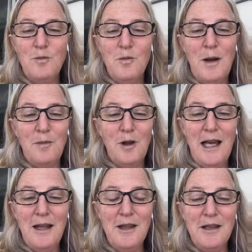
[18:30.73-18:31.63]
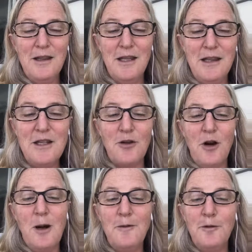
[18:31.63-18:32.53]
I'm glad that these are
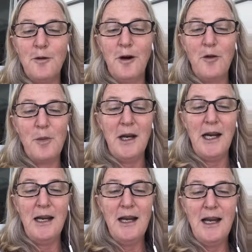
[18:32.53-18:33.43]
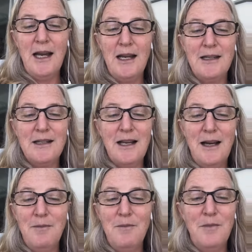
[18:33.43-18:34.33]
helpful for everybody, and
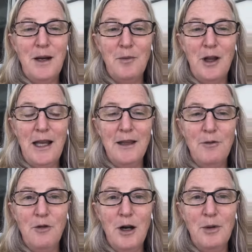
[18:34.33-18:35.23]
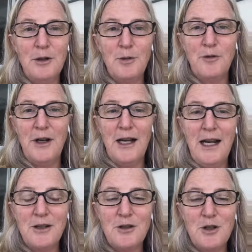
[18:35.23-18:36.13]
I'm glad that we're able to provide
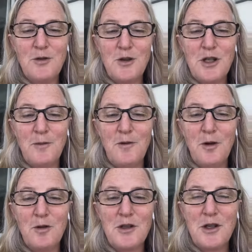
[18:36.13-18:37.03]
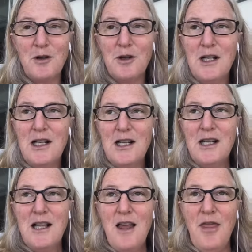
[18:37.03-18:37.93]
answers for some folks. So
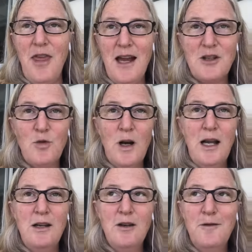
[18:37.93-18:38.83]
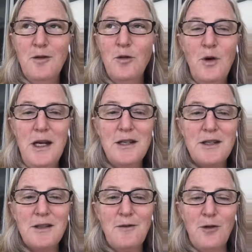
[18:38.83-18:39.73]
that's what I know for
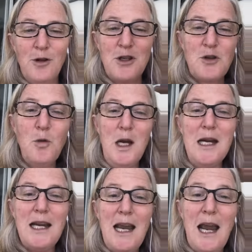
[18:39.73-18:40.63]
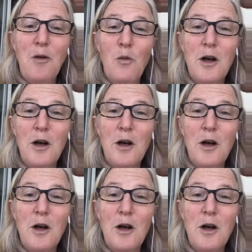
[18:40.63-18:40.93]
this week, and